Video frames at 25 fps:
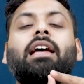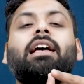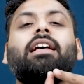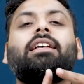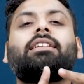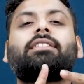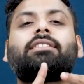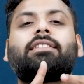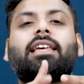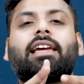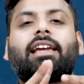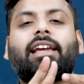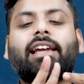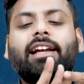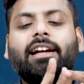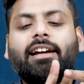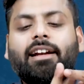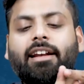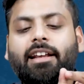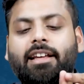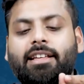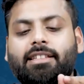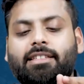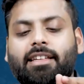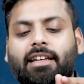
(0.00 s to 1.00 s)

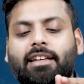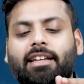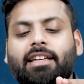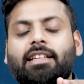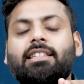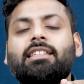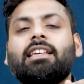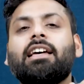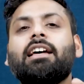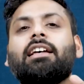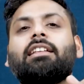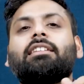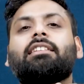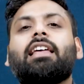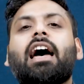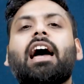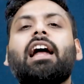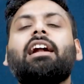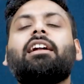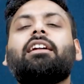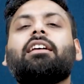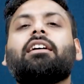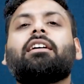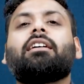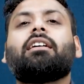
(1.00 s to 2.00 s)
Second reason is
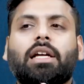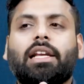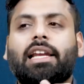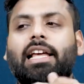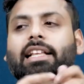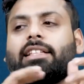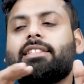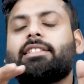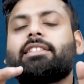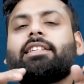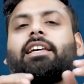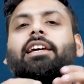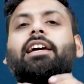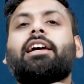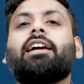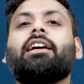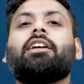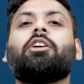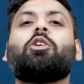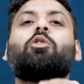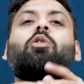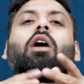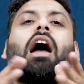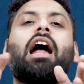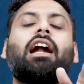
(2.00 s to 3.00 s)
that, let's say
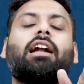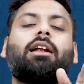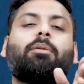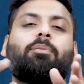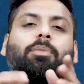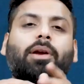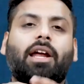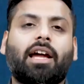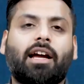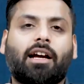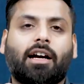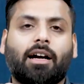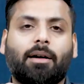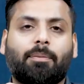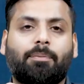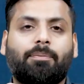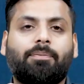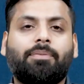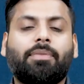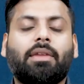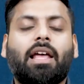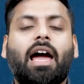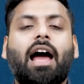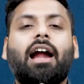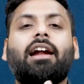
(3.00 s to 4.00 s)
you had a breakup
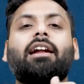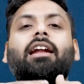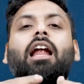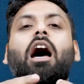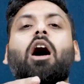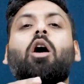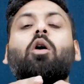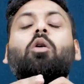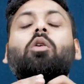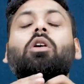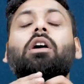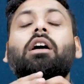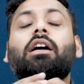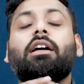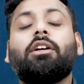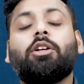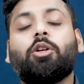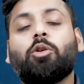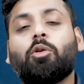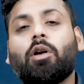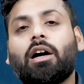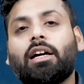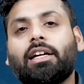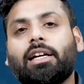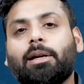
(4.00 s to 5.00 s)
and now
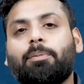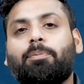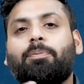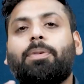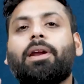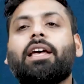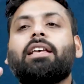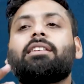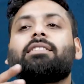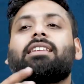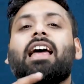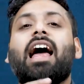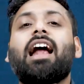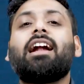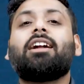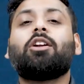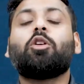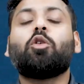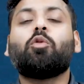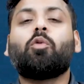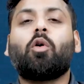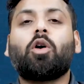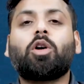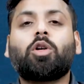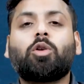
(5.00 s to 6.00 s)
you are depressed and
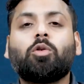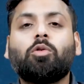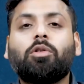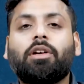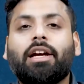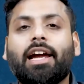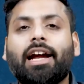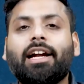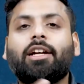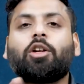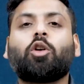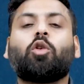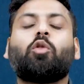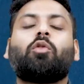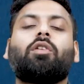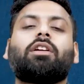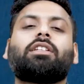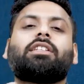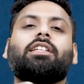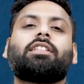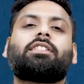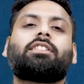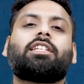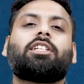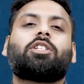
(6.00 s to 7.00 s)
you want to get over
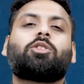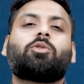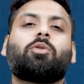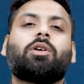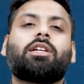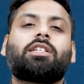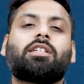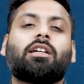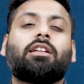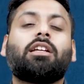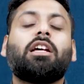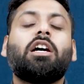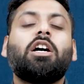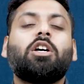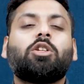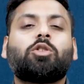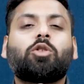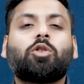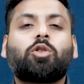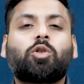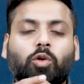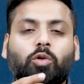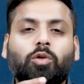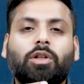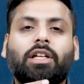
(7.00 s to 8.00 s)
this situation. So
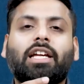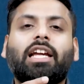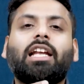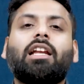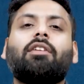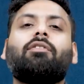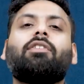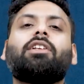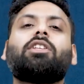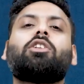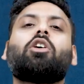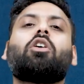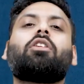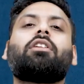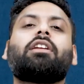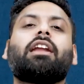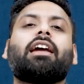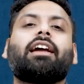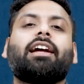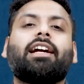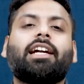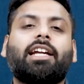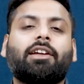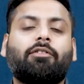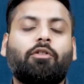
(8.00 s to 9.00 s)
to deal with your
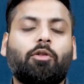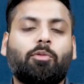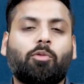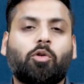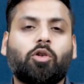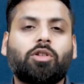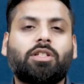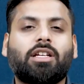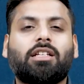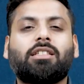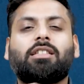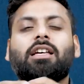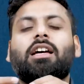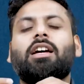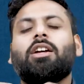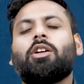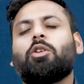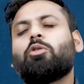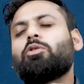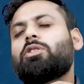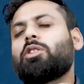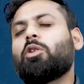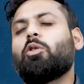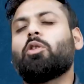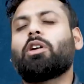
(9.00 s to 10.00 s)
negative emotions,
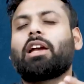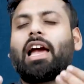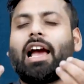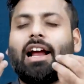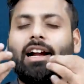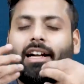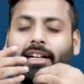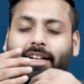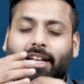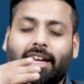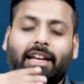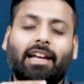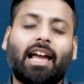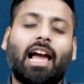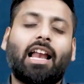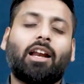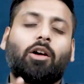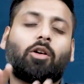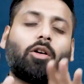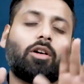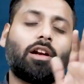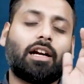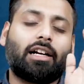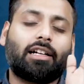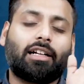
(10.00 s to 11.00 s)
you say, okay, I'll take
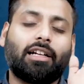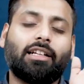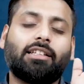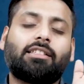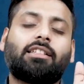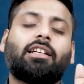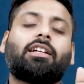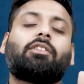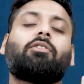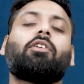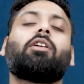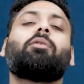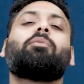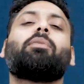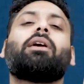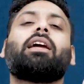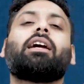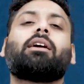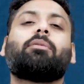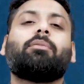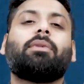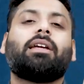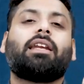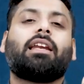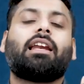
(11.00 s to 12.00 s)
alcohol, at least it will
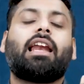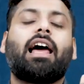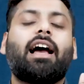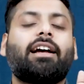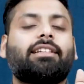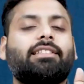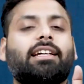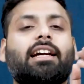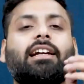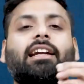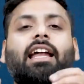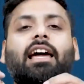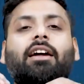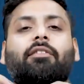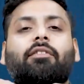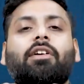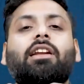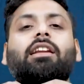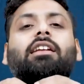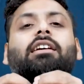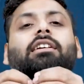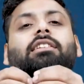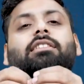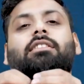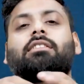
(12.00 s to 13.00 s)
make me relax and I
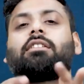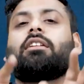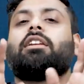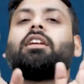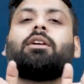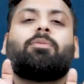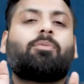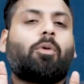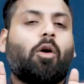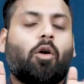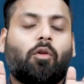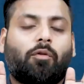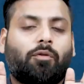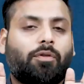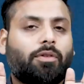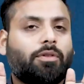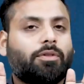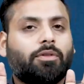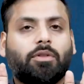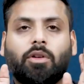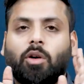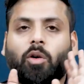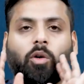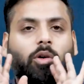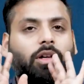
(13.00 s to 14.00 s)
will sleep off.
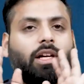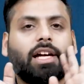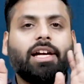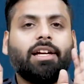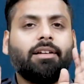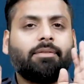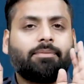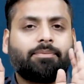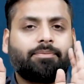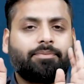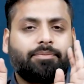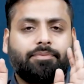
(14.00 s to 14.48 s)
Okay.